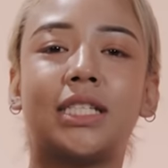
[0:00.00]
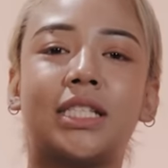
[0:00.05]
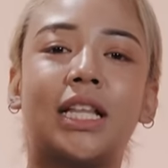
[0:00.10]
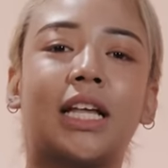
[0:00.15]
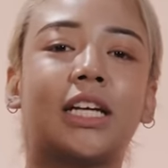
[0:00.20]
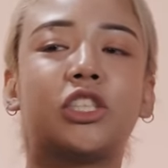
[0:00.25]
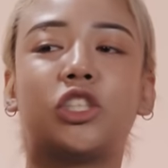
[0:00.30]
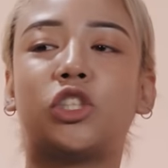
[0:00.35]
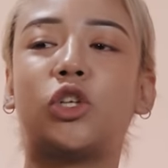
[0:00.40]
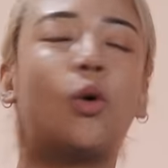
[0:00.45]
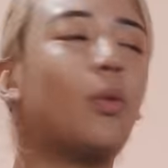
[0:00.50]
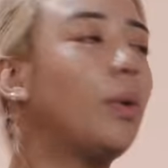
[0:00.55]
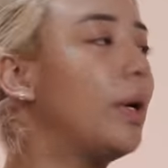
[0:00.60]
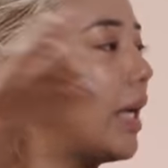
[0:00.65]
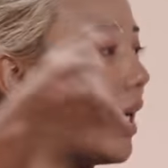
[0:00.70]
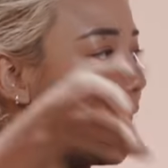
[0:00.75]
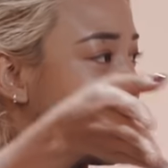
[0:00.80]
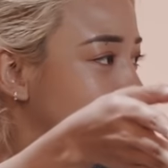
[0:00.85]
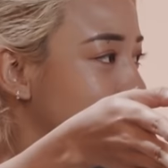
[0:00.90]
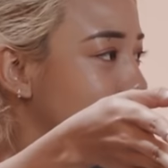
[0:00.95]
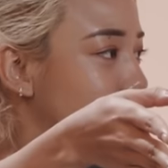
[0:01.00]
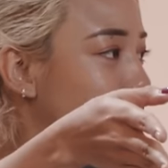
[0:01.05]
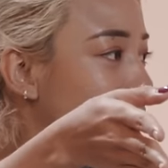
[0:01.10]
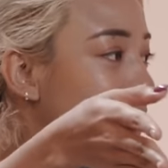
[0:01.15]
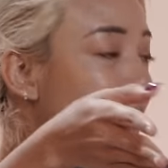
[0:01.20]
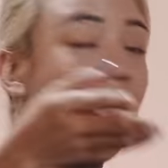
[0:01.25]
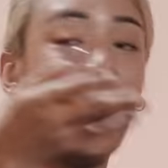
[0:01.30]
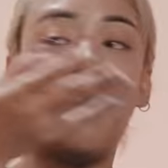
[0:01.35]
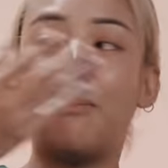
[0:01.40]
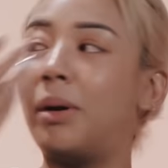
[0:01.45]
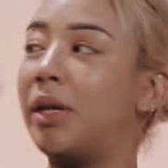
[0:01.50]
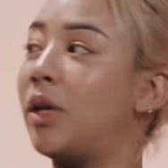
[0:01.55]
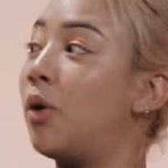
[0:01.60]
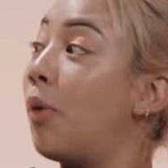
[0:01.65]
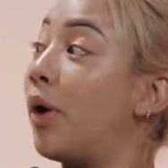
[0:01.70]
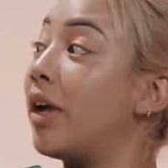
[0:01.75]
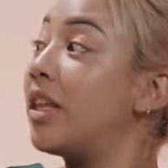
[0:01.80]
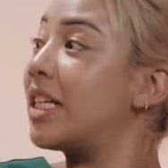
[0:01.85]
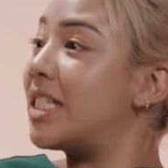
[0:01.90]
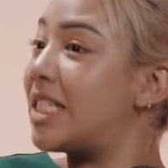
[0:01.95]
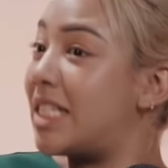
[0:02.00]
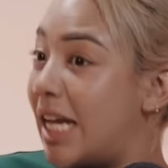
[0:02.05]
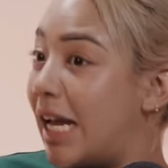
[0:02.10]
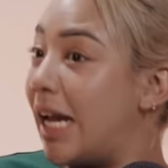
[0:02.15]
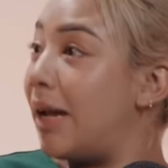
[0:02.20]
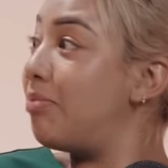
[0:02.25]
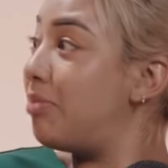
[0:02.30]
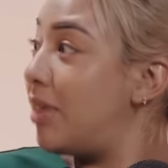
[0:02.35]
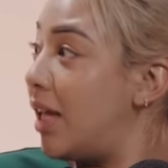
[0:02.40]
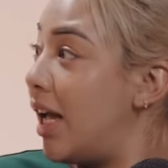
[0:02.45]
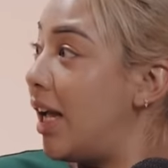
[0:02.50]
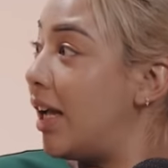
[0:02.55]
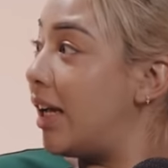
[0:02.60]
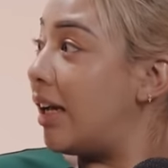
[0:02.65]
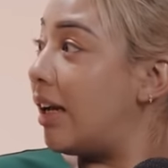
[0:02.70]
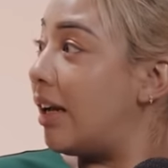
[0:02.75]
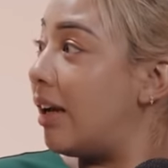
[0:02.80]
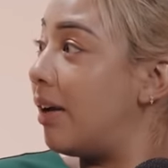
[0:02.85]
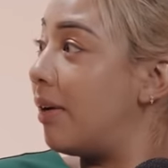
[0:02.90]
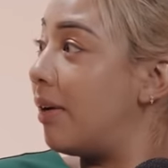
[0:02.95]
like showy as this one, but you're wearing the same thing.